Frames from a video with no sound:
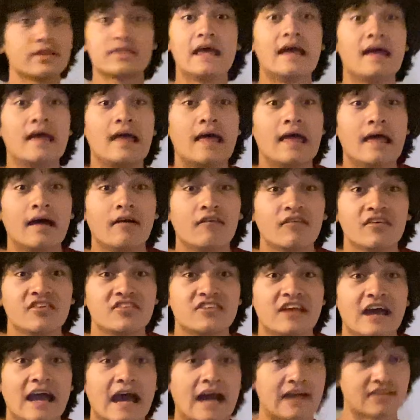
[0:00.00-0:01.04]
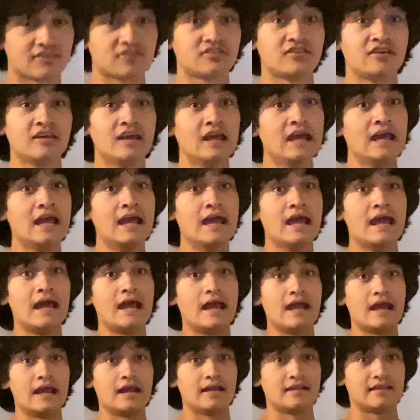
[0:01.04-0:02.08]
the hell is that?
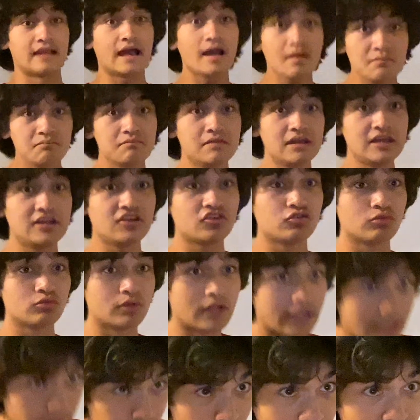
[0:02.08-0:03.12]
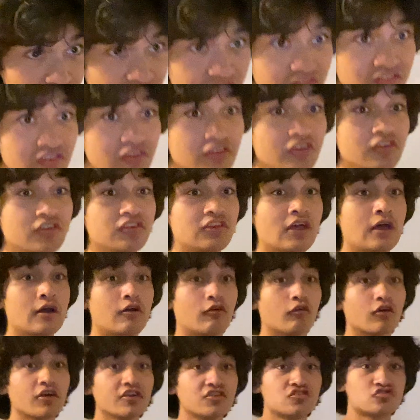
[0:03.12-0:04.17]
And that means when I rate food
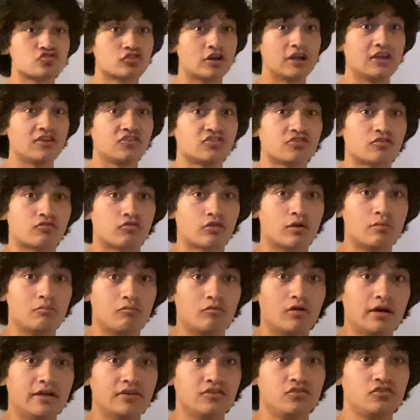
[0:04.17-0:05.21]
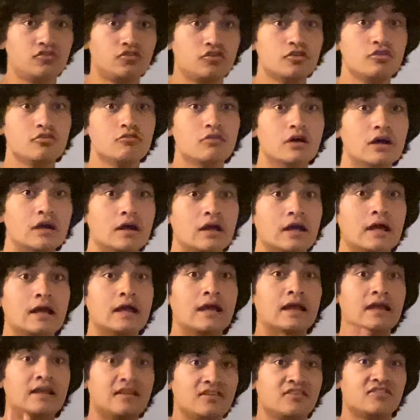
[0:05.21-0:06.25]
or drinks from 1 to
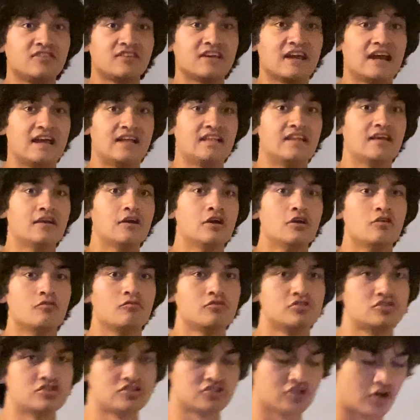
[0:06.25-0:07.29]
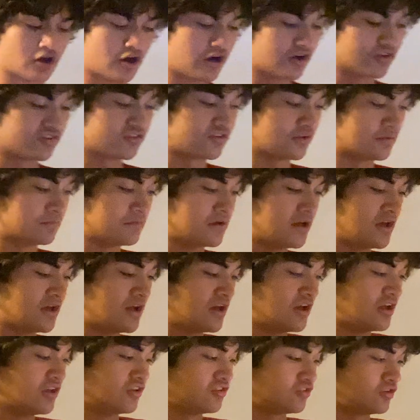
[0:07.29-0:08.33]
10, which is awesome.
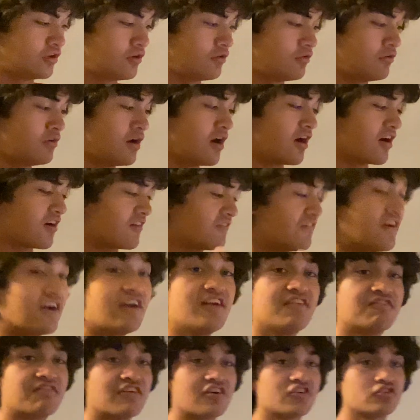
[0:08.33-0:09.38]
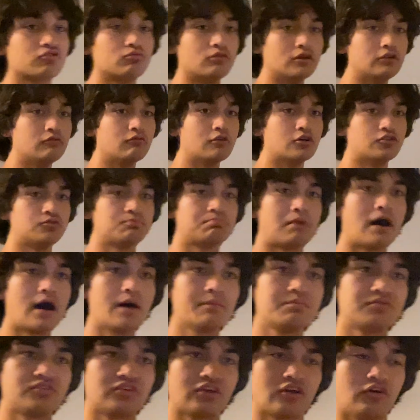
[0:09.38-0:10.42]
So our very first one was
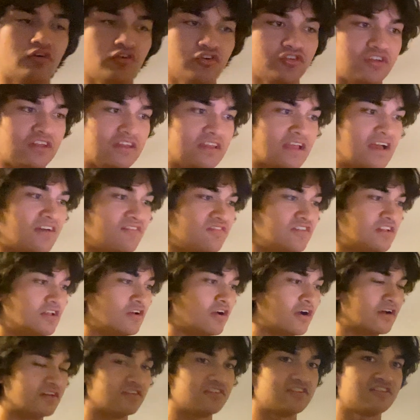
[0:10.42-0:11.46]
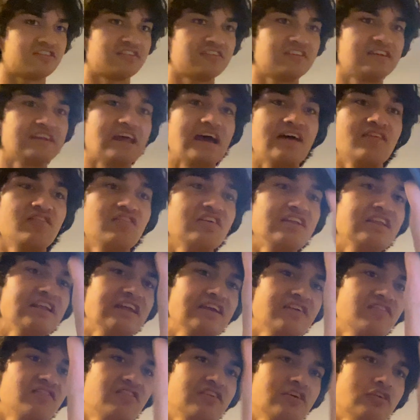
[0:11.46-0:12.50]
popsicles, and that video got
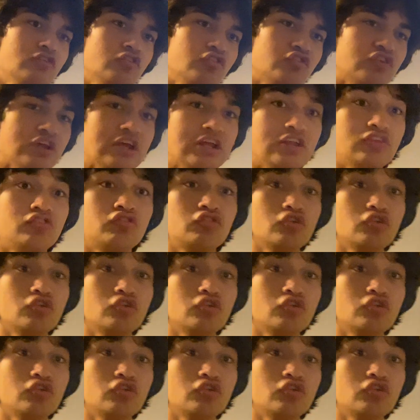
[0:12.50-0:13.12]
70 views in